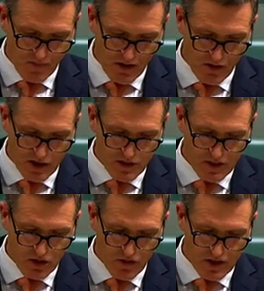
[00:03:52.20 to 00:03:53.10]
those of
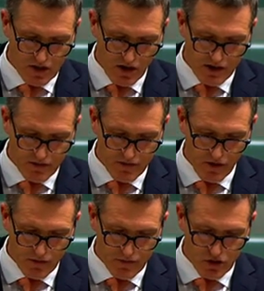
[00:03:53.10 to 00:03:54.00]
us on this side
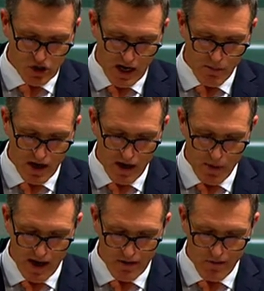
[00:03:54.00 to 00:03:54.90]
of the chamber
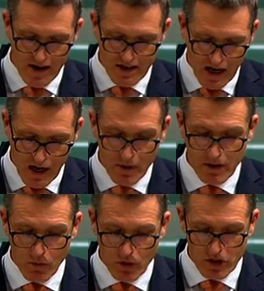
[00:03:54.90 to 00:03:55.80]
about red tape, it
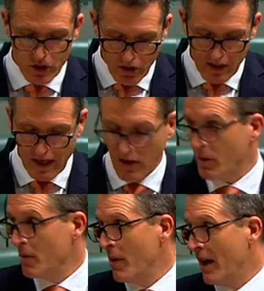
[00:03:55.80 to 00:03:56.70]
would certainly have
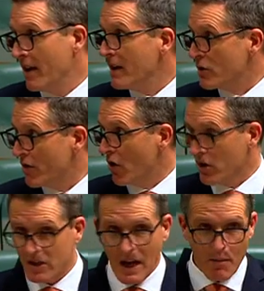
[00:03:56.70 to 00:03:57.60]
been better to have
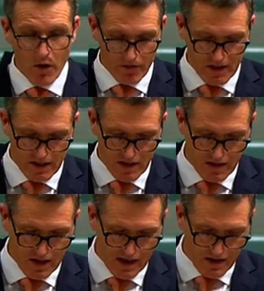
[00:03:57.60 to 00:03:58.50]
got some of this
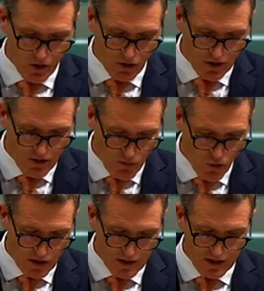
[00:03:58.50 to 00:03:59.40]
done earlier and
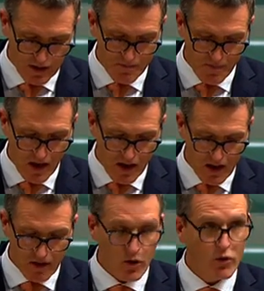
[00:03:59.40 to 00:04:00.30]
more clearly.
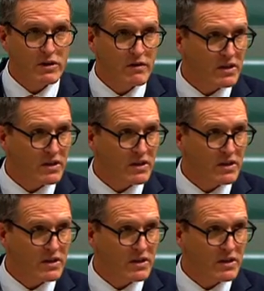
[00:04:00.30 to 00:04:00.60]
In the course of the